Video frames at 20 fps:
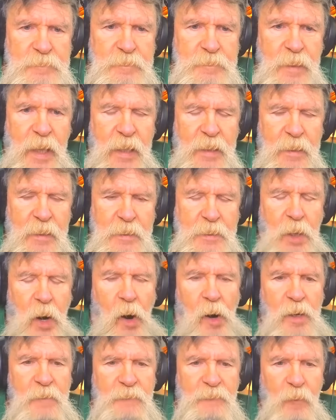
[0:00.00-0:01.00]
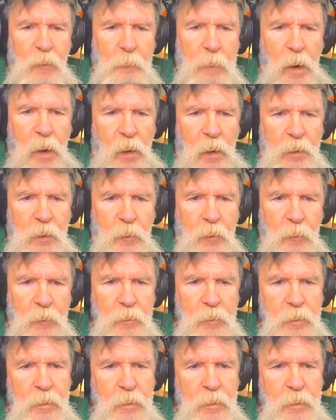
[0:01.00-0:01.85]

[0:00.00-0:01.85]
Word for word: like a carnival barker